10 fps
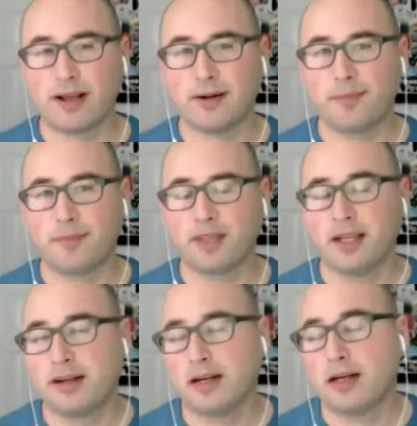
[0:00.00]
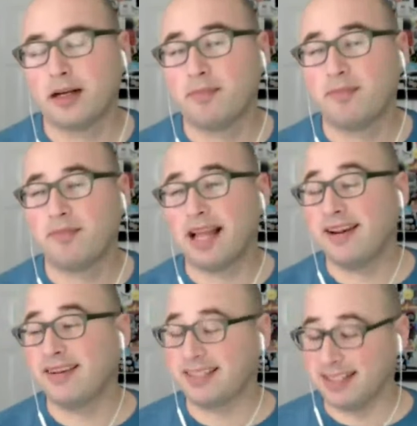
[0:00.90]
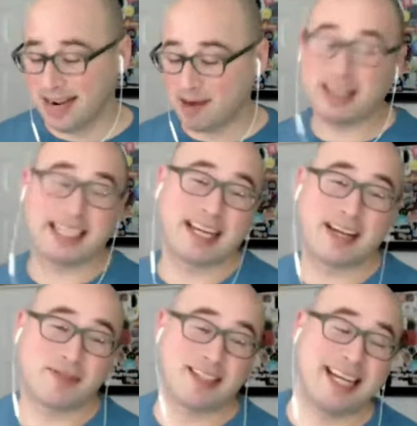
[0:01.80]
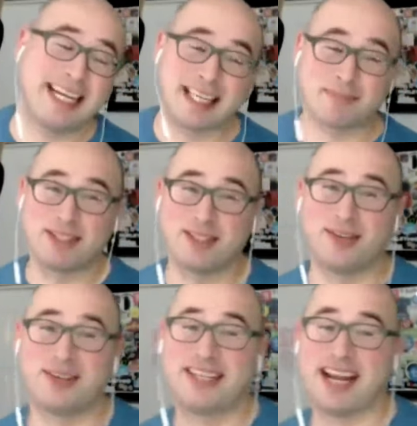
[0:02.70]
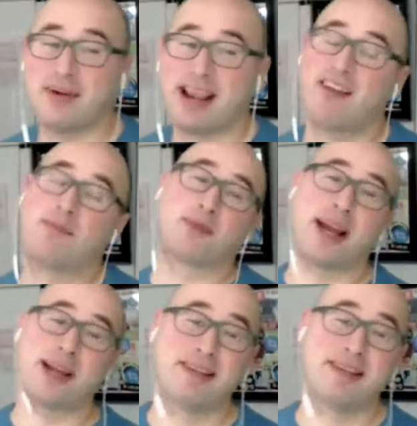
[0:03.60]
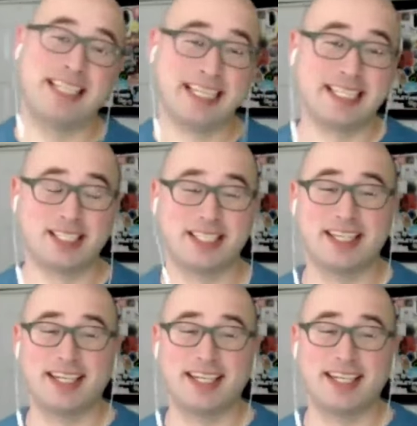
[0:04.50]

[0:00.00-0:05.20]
Yeah, um, and I'm really excited for today's episode. Today we have Brian Matiash.